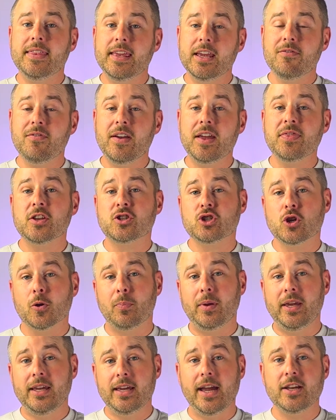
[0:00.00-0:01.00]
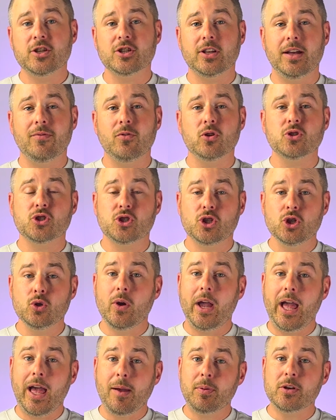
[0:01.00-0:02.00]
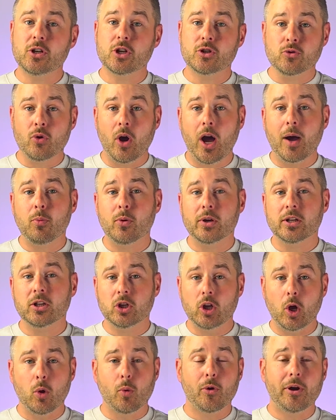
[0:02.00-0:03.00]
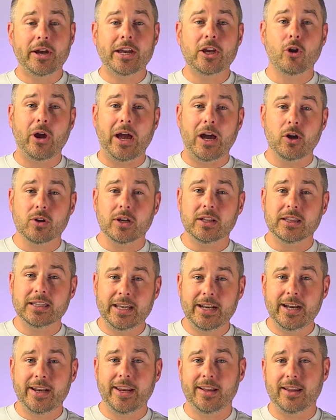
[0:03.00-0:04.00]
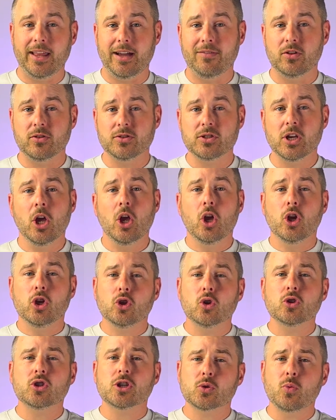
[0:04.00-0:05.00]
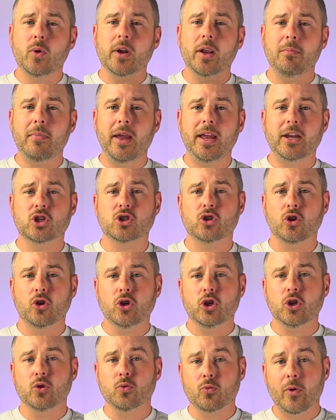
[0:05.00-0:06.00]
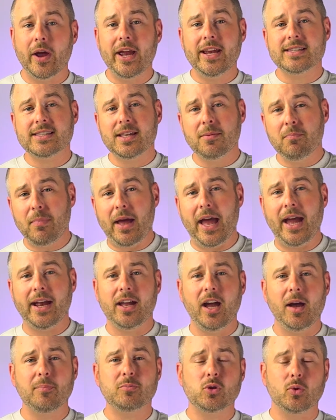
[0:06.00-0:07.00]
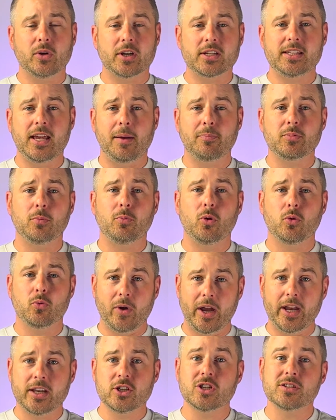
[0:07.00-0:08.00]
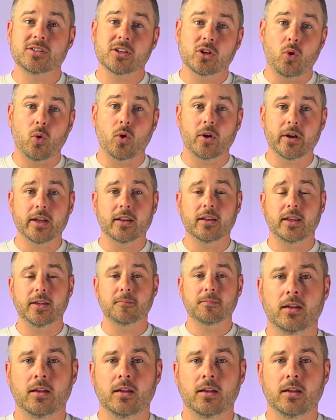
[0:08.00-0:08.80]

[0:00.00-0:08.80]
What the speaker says: the event that your pH levels do happen to drop when lowering your alkalinity levels, you'll just want to make sure you raise them back up to acceptable ranges accordingly.